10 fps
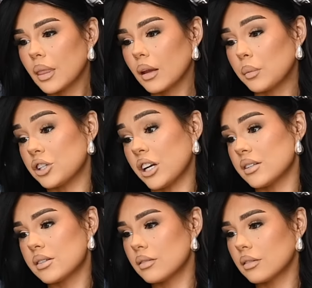which
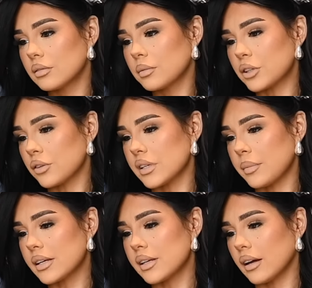obviously
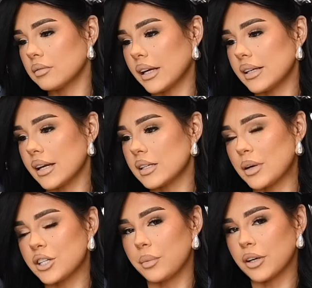makes it easy,
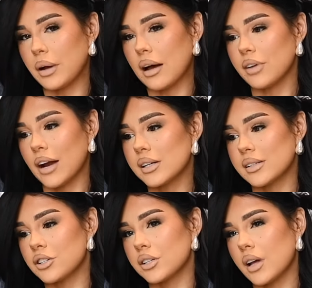especially when you have hair
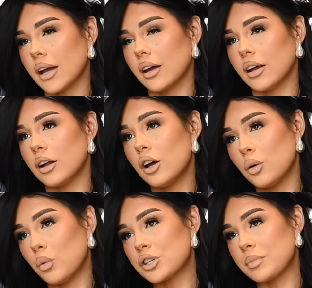extensions. I can
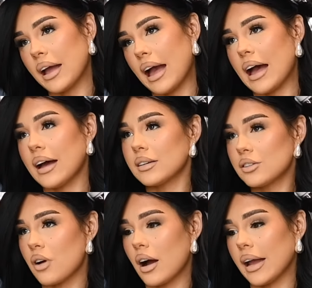wash my hair,
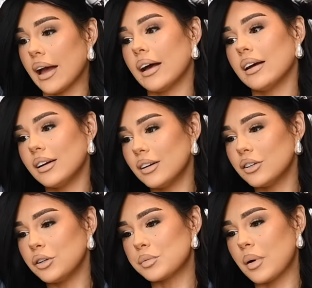dry it,
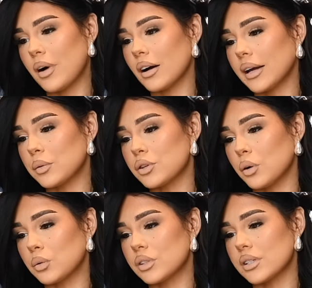use my Mark Hill
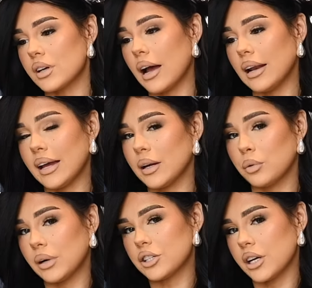tool to style it, and it
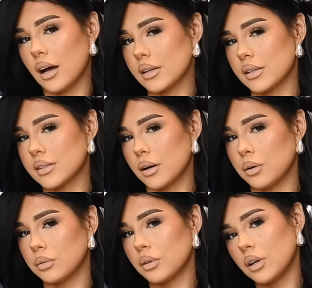will literally last
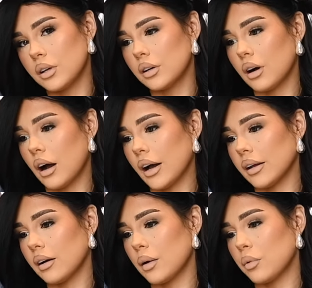until I
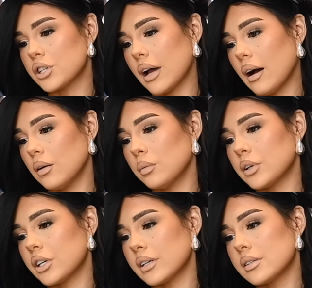wash it out,
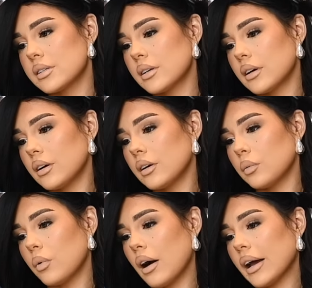which is
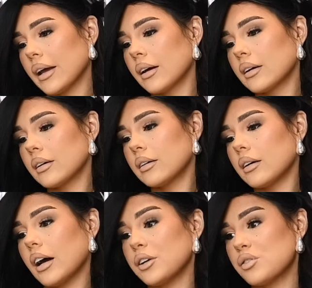why
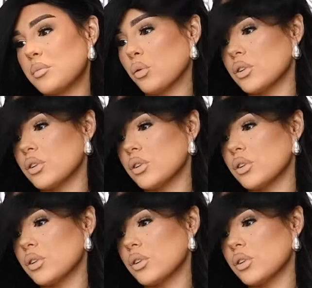I use them all the